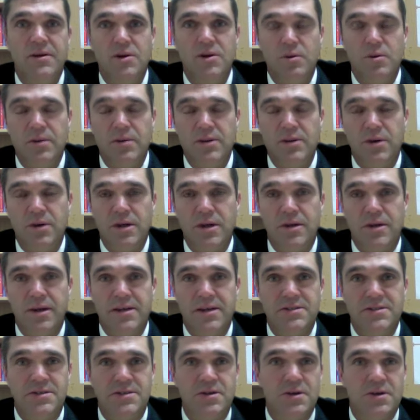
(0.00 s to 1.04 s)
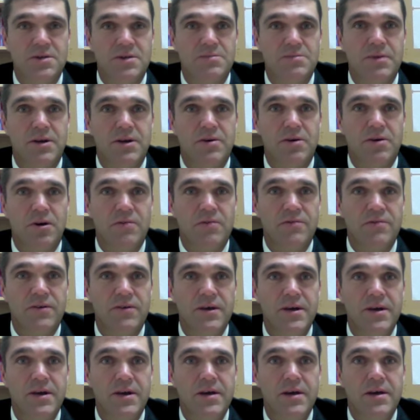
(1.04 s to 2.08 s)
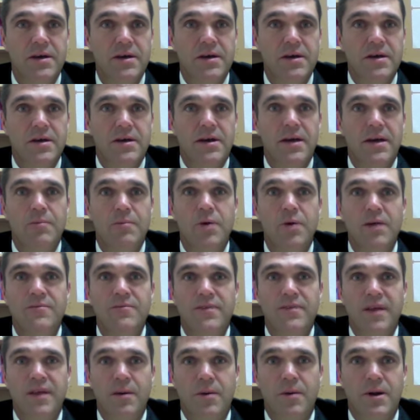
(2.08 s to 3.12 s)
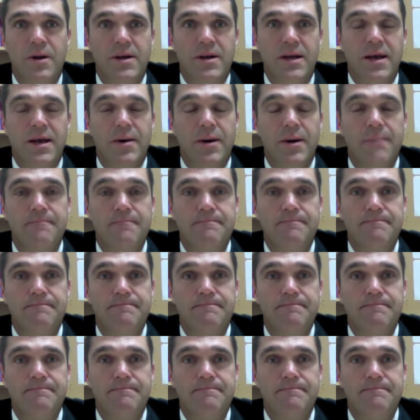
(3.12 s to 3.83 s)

You'll be $20,000 better off and wait for that one to go up.